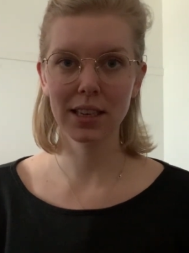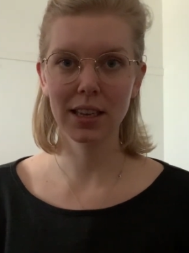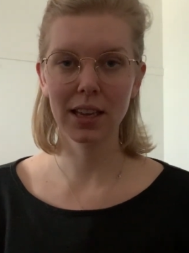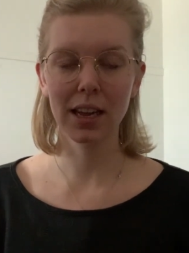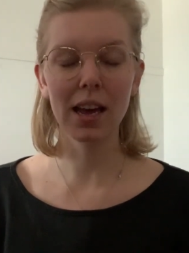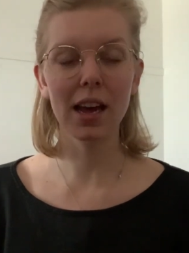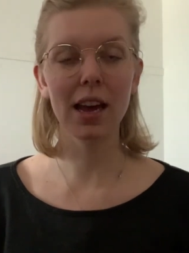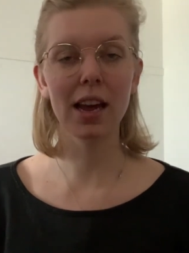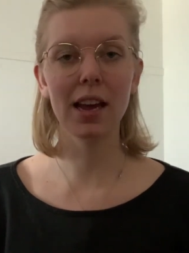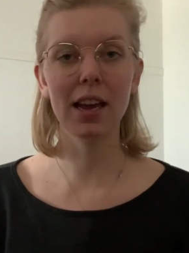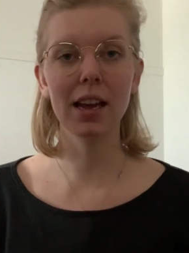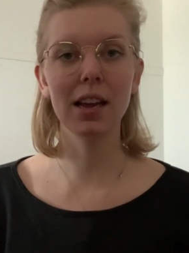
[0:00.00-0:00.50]

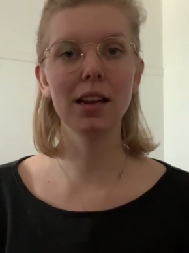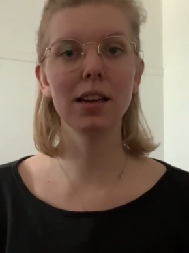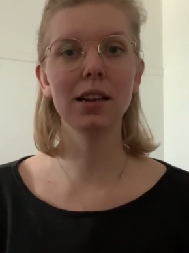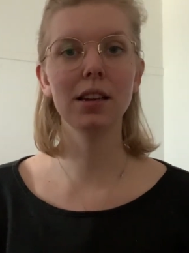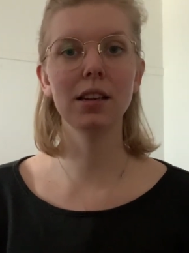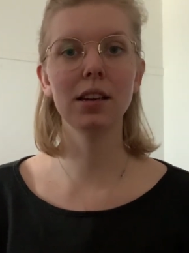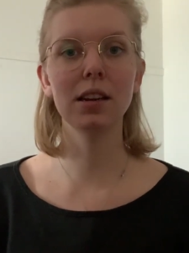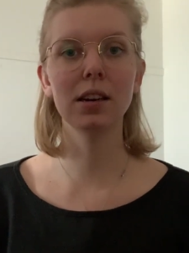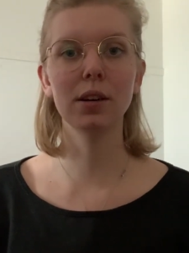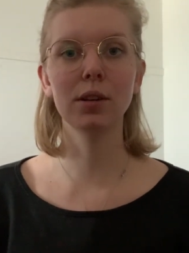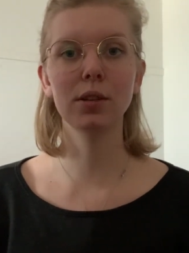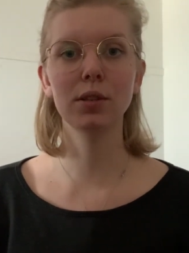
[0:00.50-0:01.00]
and the
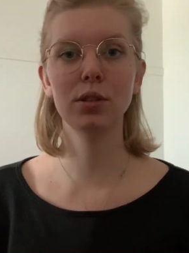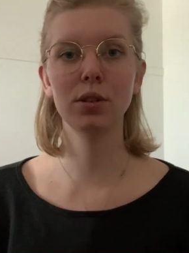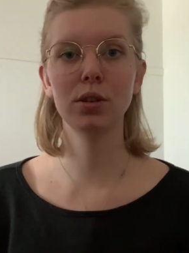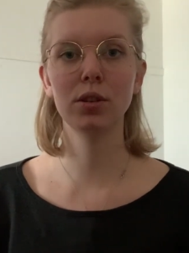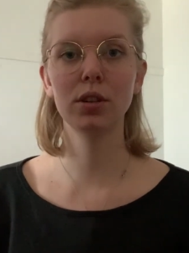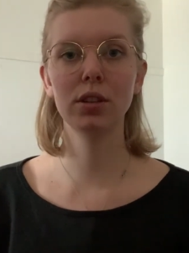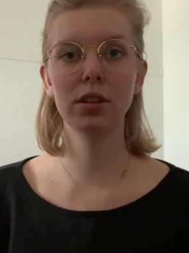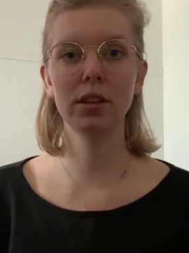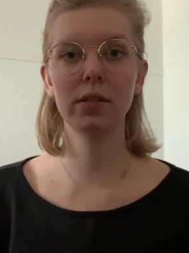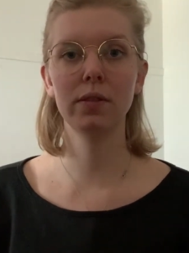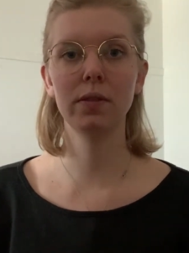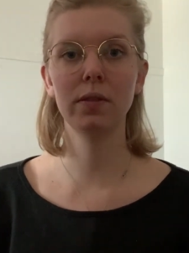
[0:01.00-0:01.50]

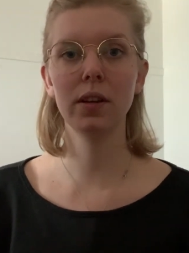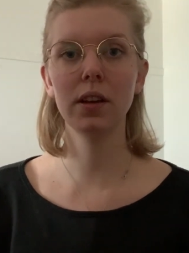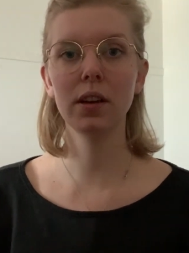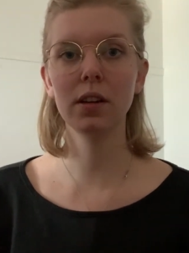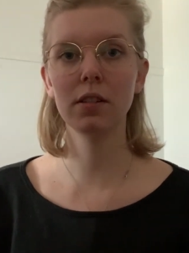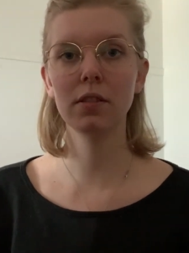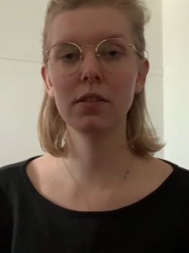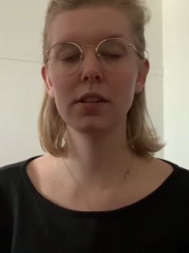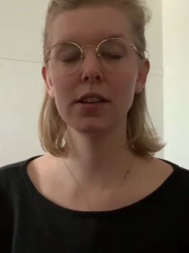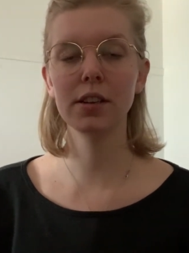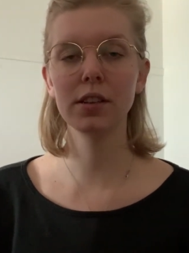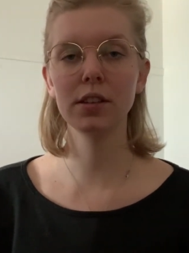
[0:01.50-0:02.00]
alternative
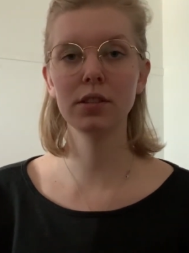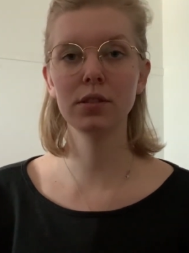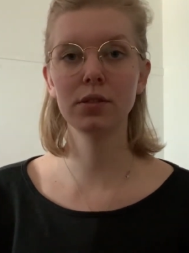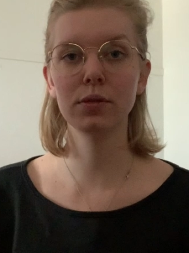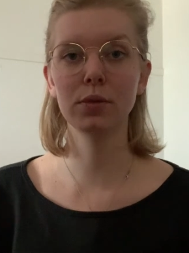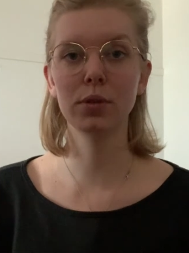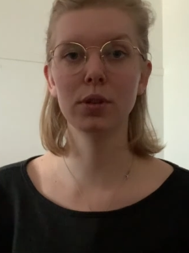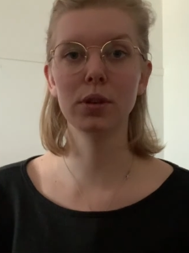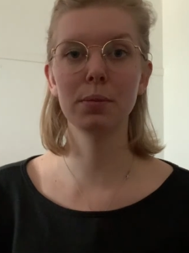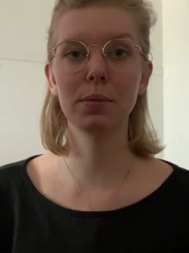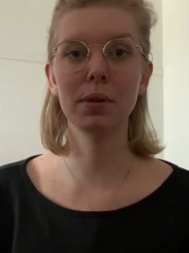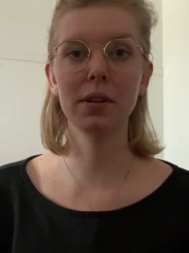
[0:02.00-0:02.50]
fingerings for the
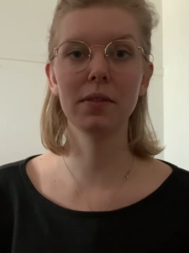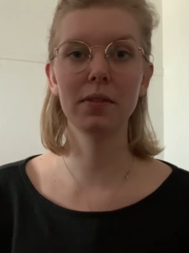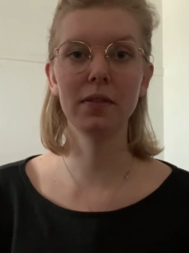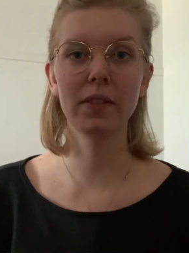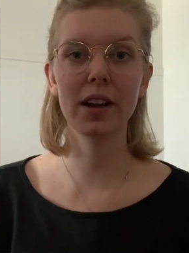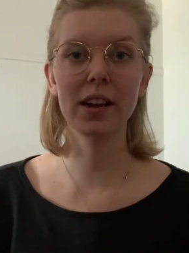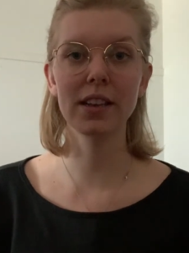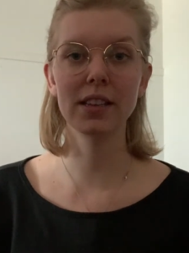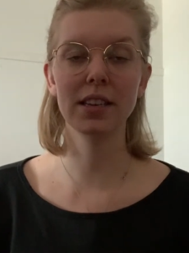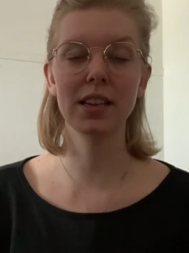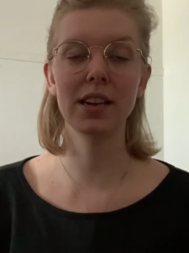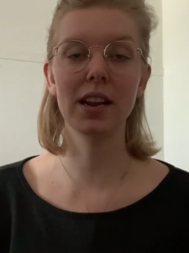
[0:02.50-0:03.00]
B flat
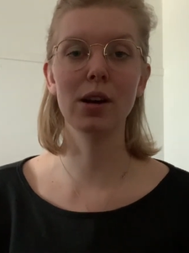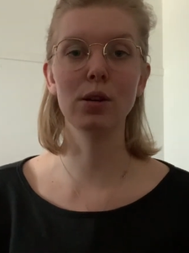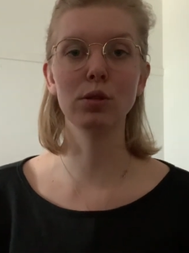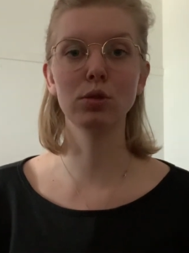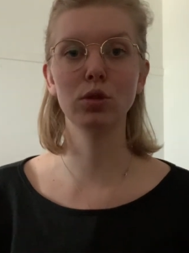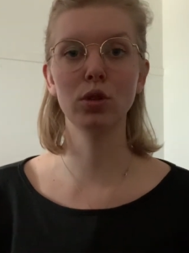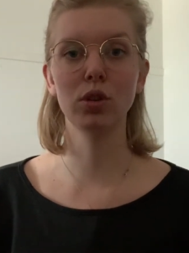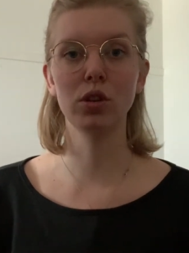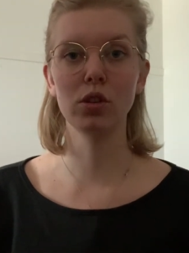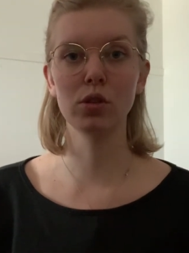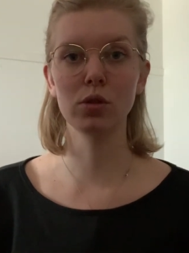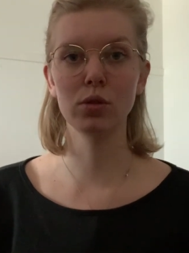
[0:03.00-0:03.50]
and how to
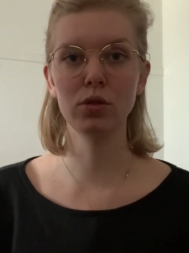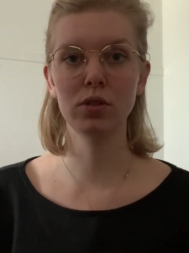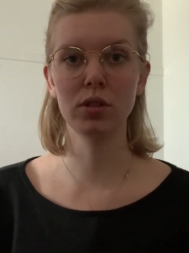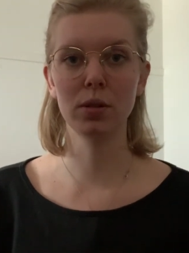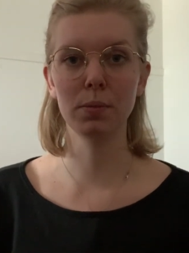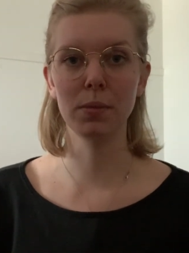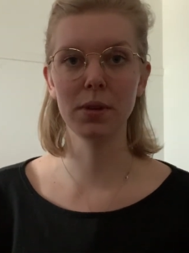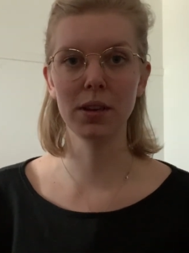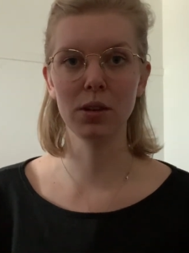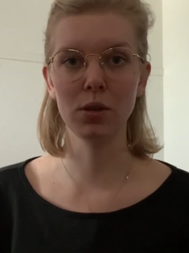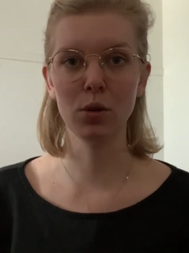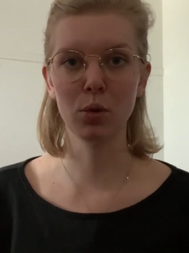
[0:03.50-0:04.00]
use them
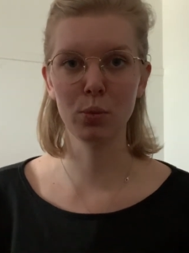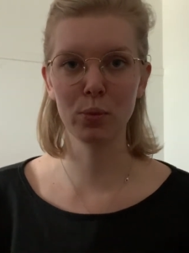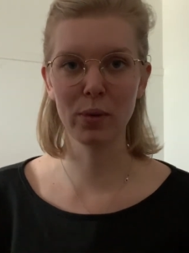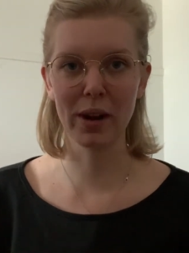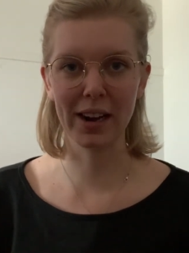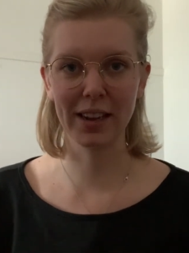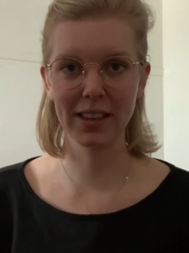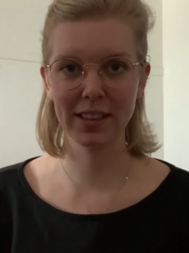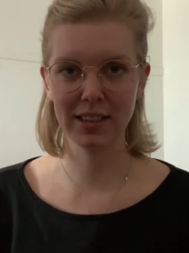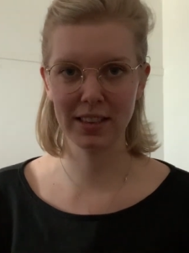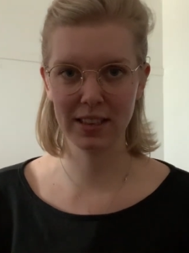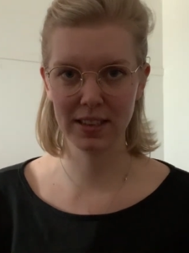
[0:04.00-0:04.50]
in your
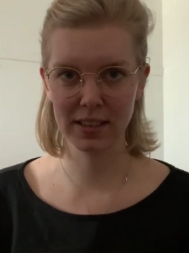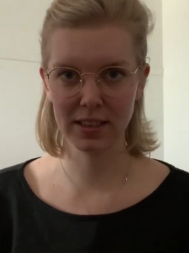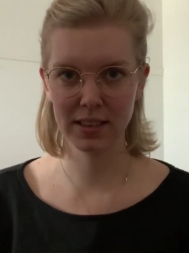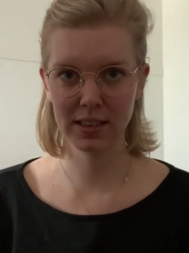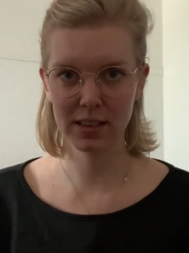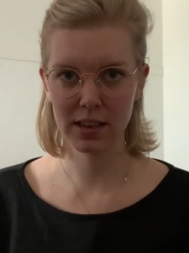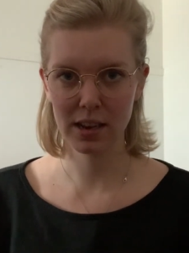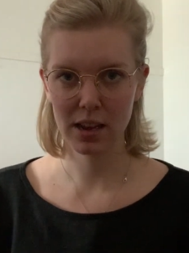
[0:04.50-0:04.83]
practice.